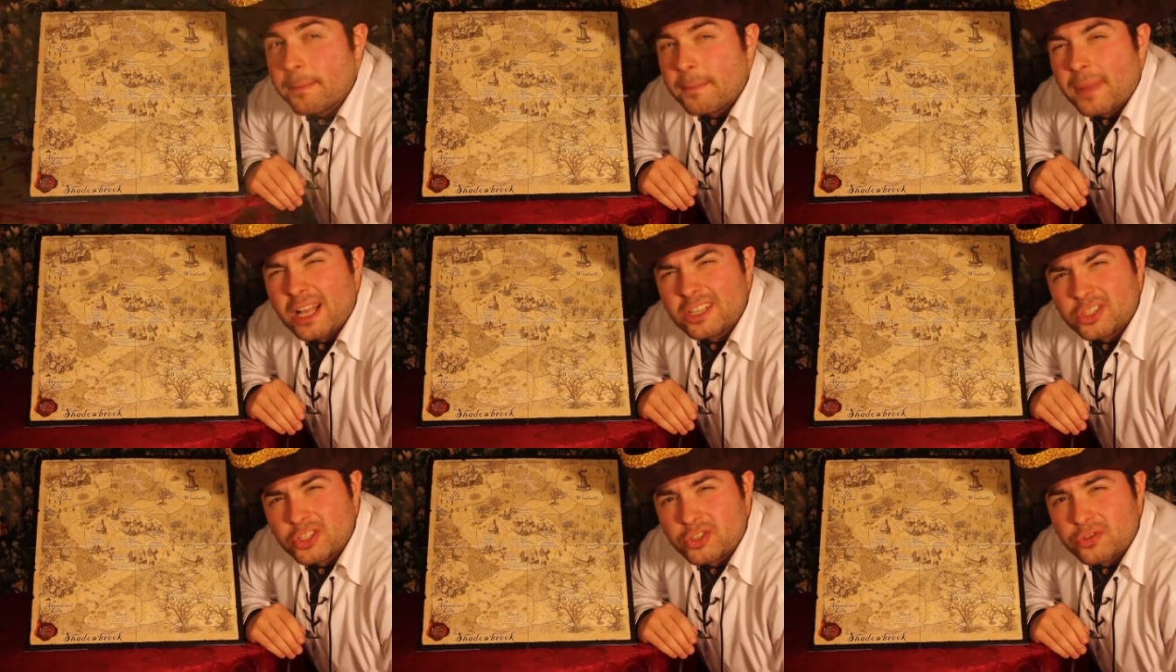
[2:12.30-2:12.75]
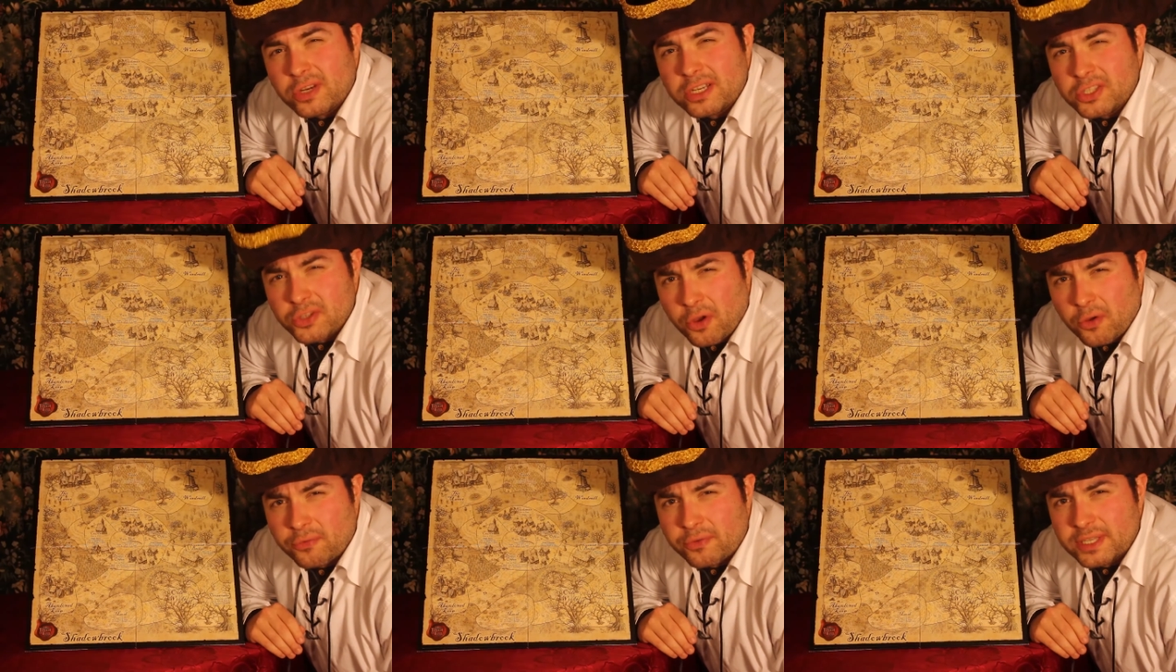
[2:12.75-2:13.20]
magistrate's
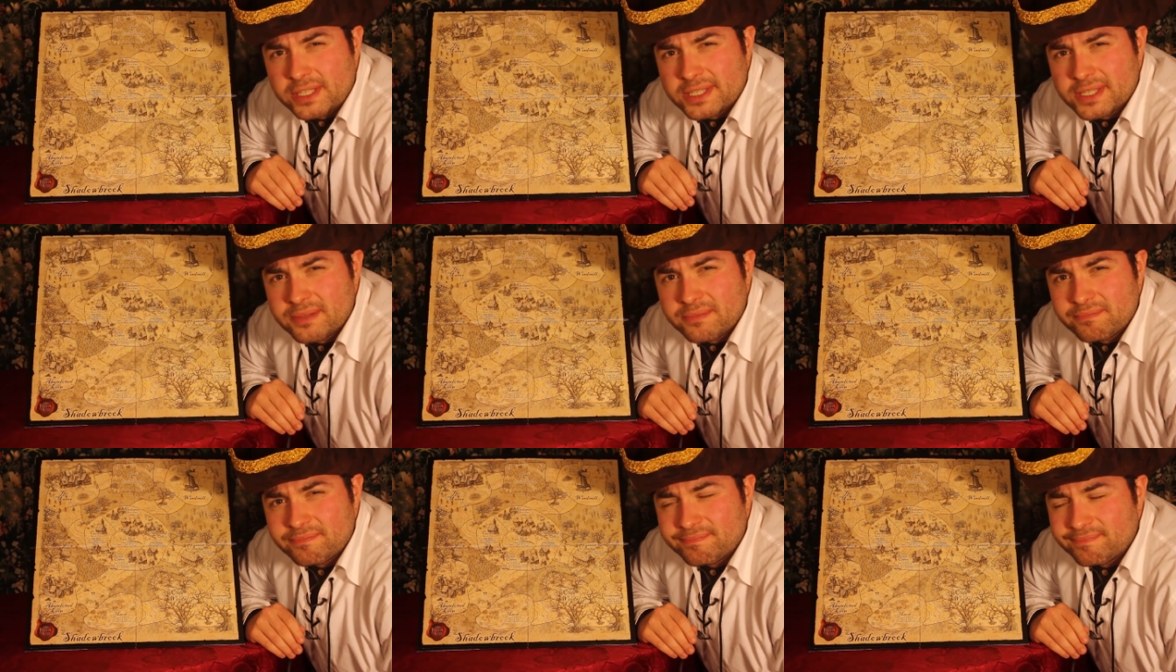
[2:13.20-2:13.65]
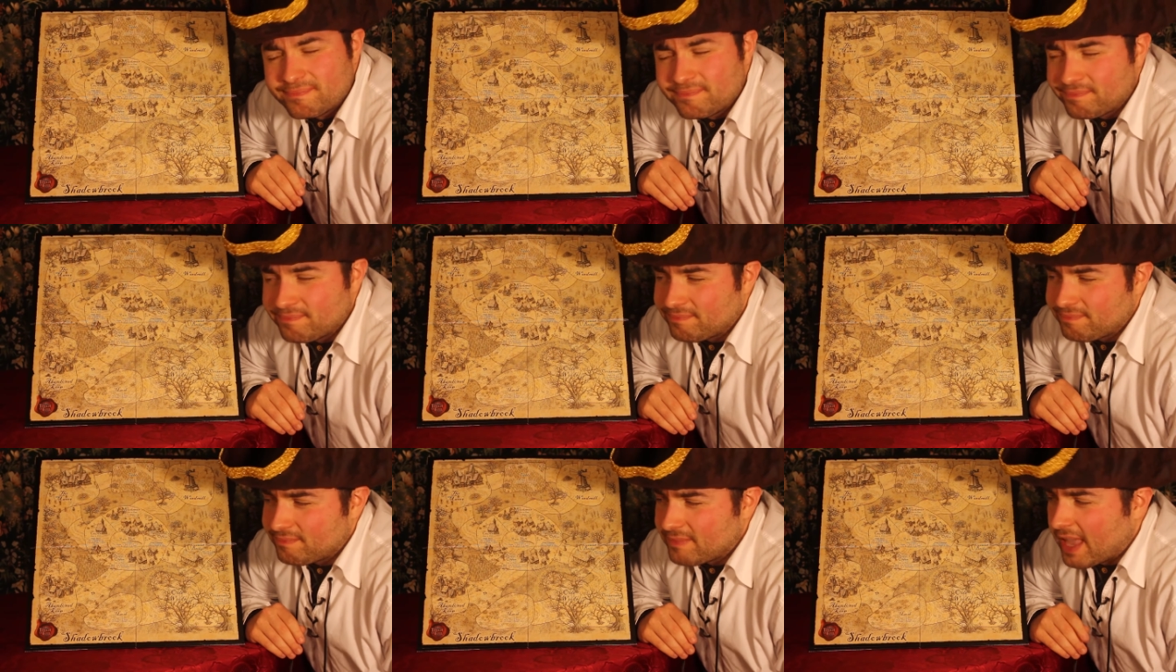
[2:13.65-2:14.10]
office.
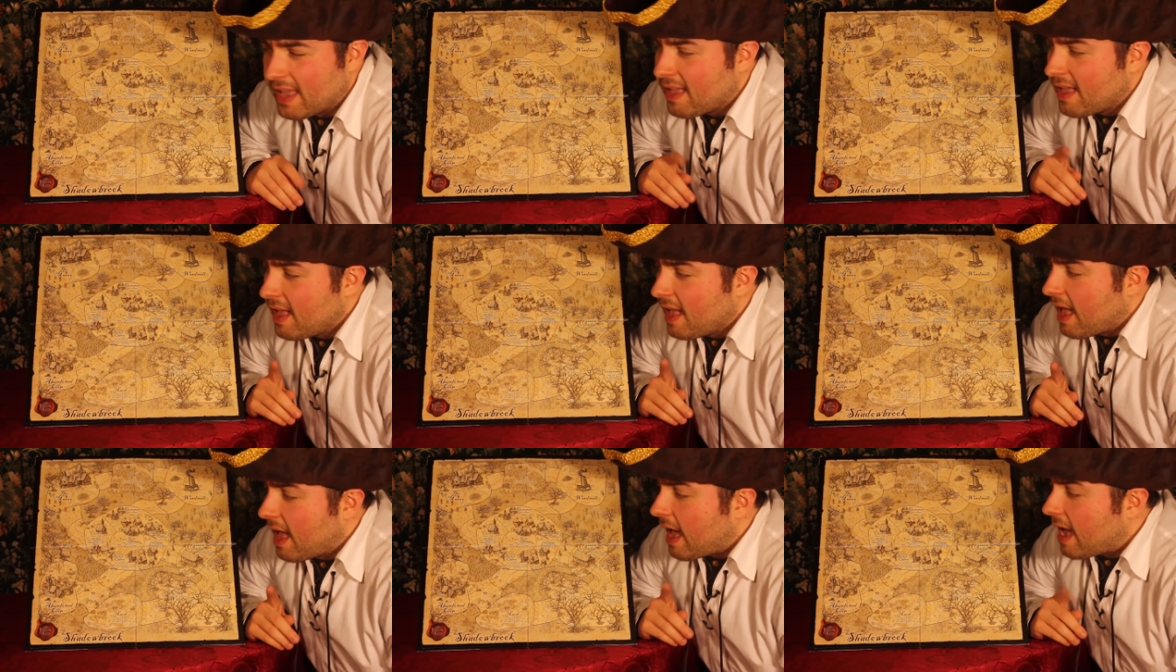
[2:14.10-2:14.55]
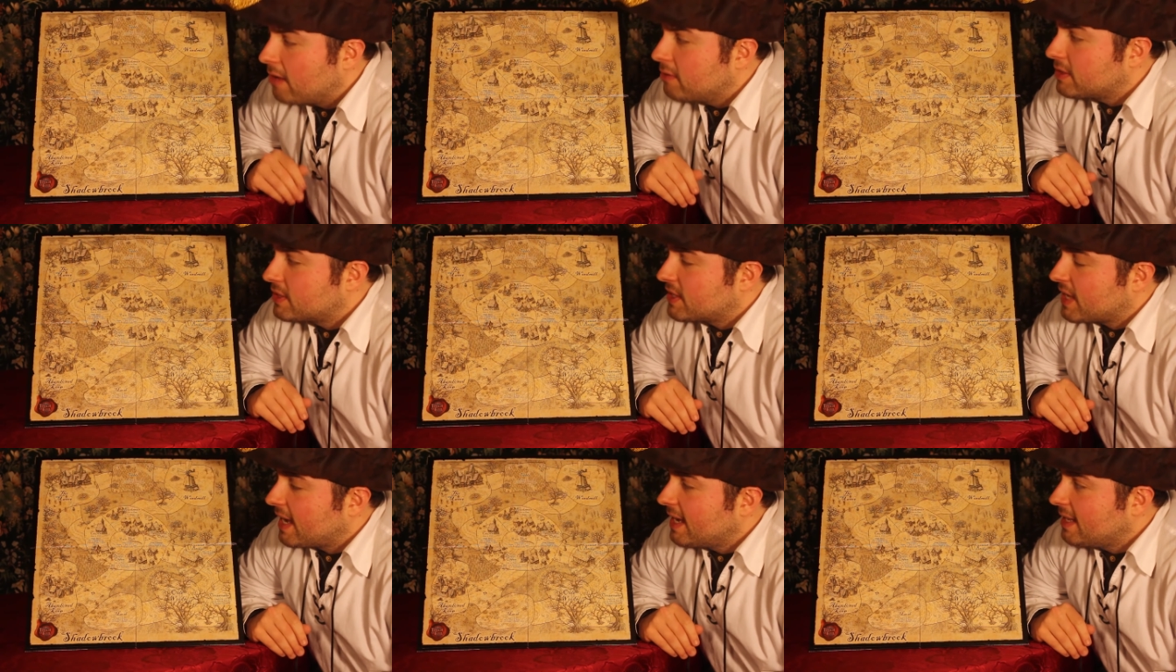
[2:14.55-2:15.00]

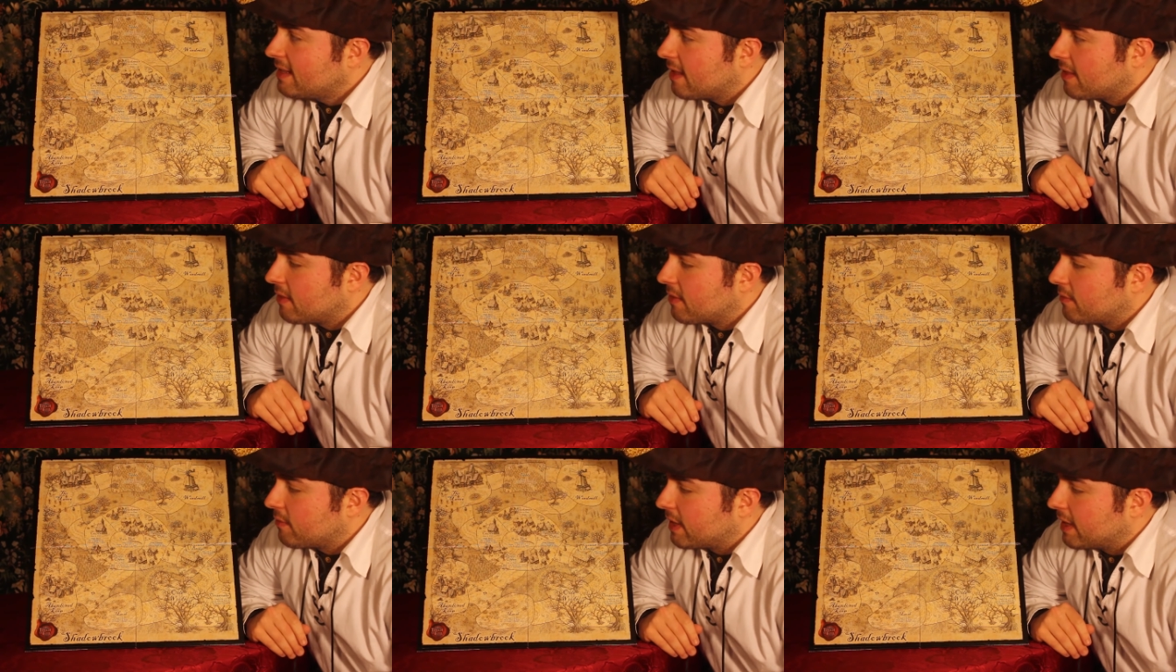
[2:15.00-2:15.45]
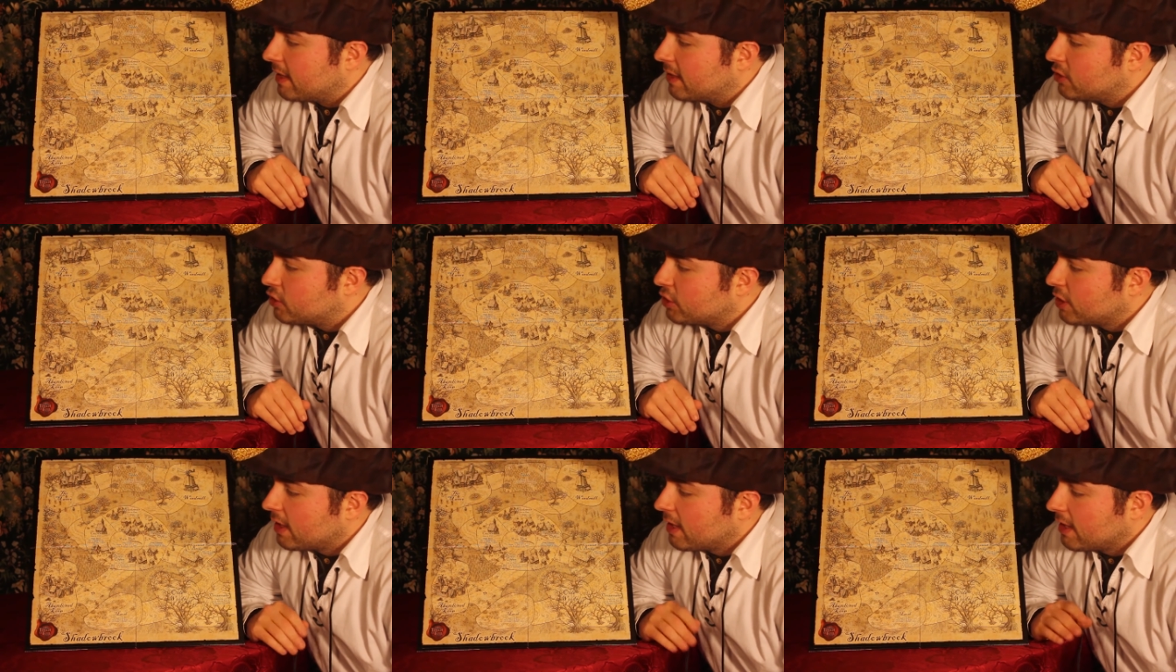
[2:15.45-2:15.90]
Outside the
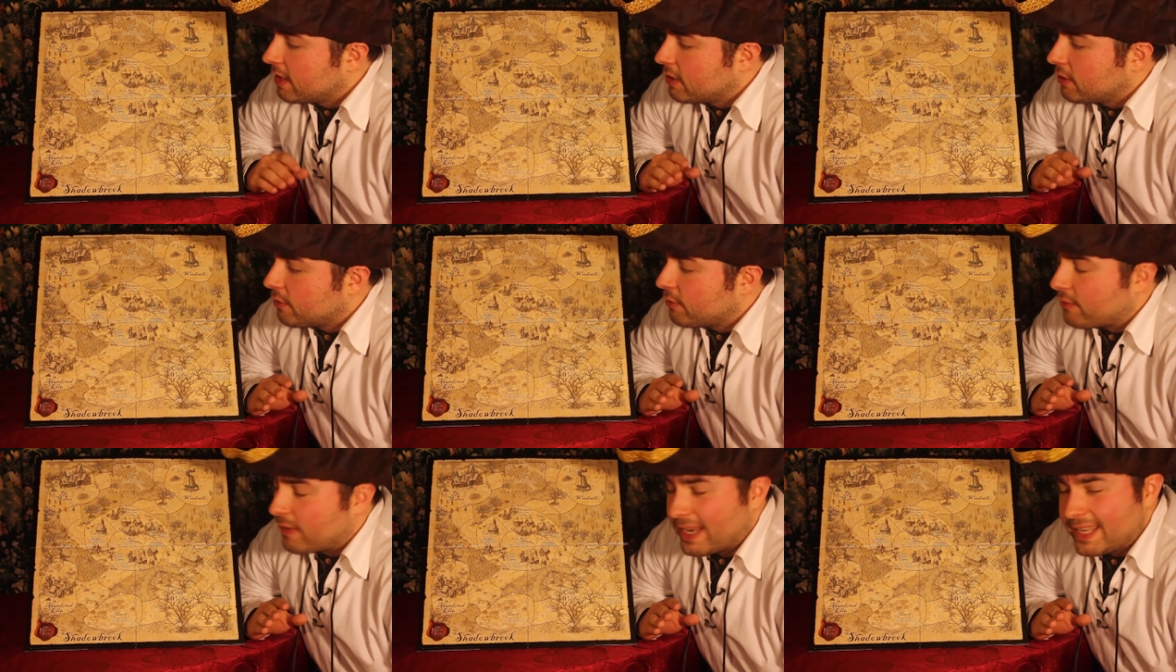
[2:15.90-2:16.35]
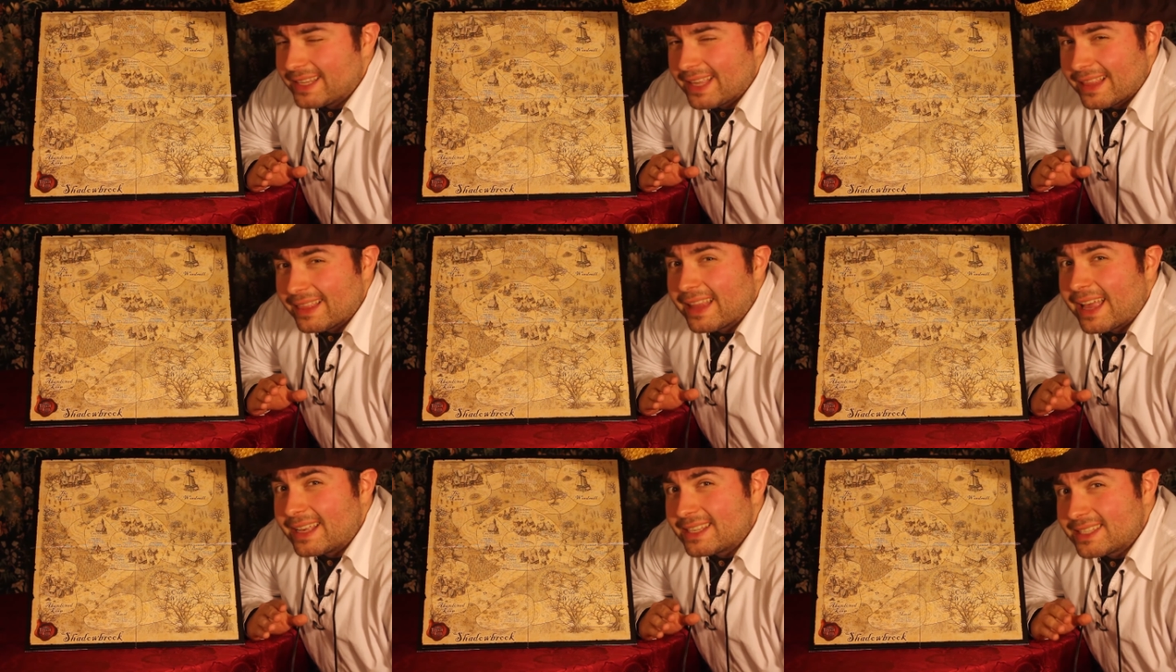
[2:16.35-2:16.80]
village, you'll find
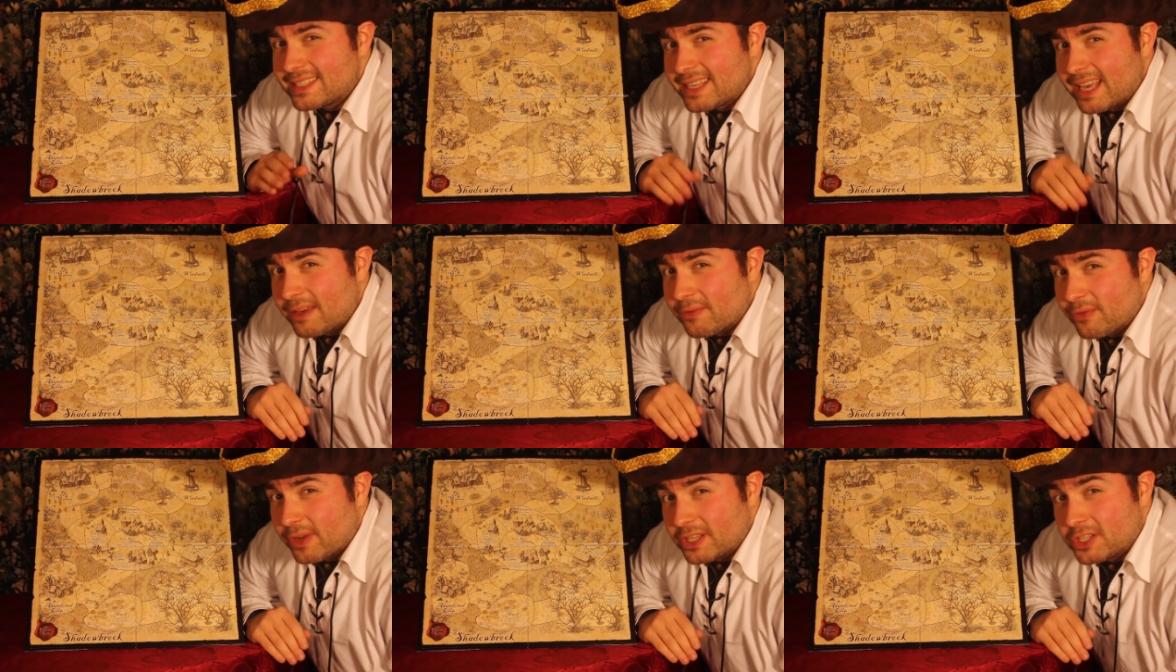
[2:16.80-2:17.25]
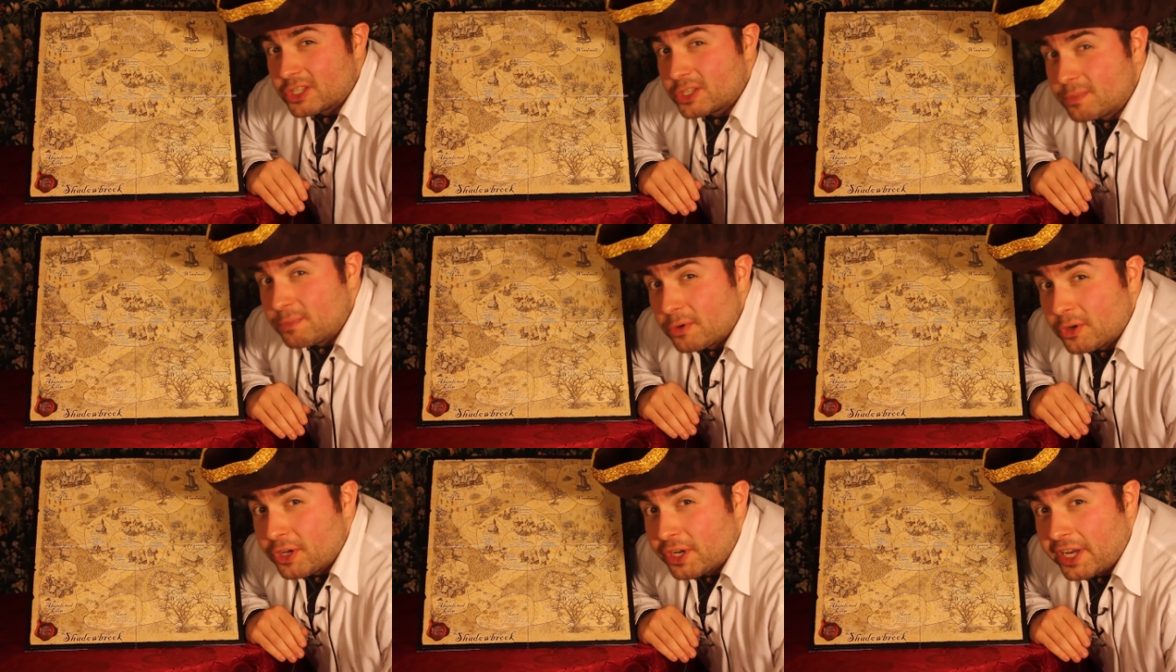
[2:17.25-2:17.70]
less safe and
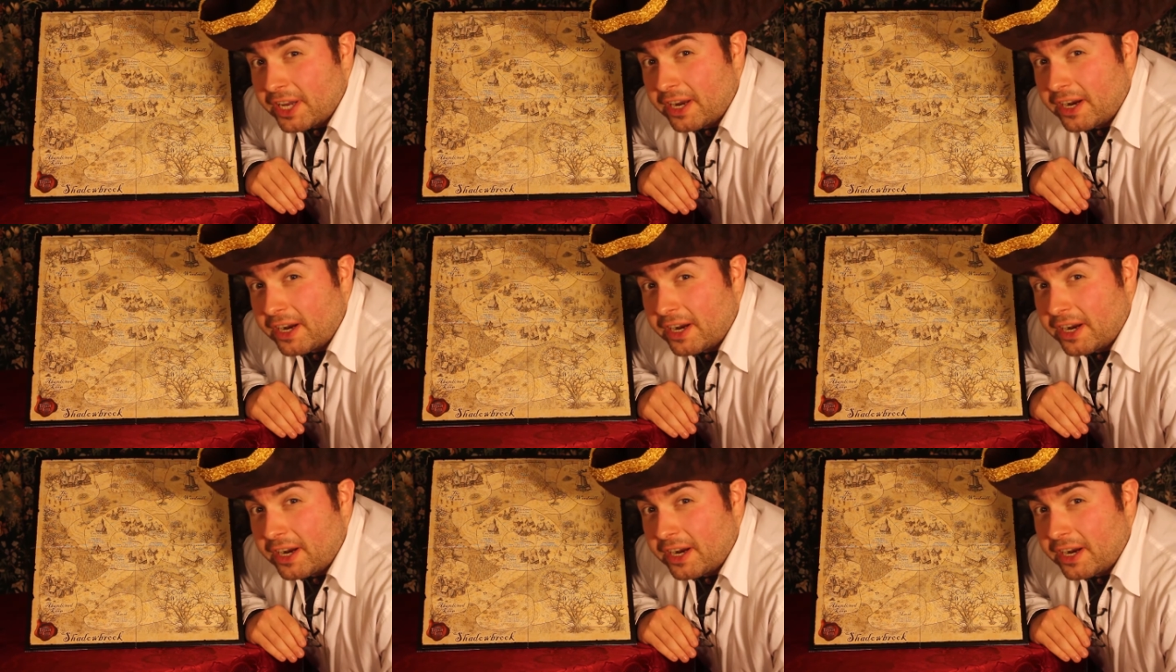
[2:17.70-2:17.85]
spooky